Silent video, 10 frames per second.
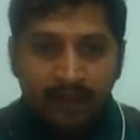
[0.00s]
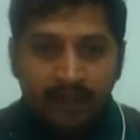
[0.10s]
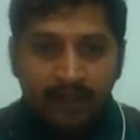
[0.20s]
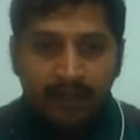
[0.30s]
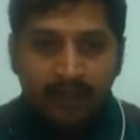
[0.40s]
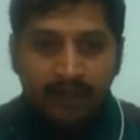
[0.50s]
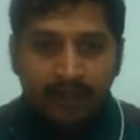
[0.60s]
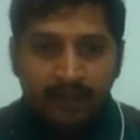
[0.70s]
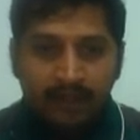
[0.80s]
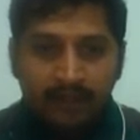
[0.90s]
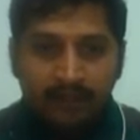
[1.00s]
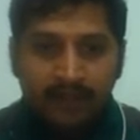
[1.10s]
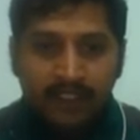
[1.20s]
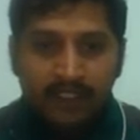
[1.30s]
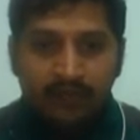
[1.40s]
And
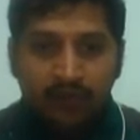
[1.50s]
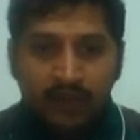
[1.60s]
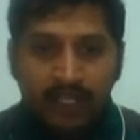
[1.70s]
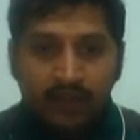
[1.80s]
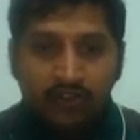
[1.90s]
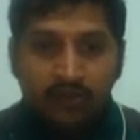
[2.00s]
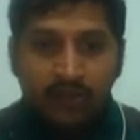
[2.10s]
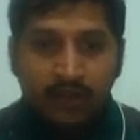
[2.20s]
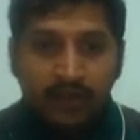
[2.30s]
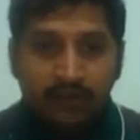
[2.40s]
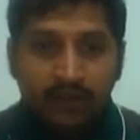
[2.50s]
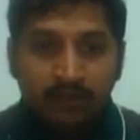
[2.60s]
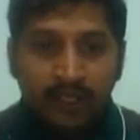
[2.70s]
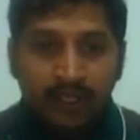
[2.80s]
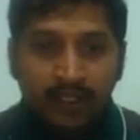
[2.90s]
this e4 can also be avoided by
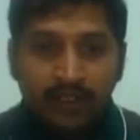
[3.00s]
playing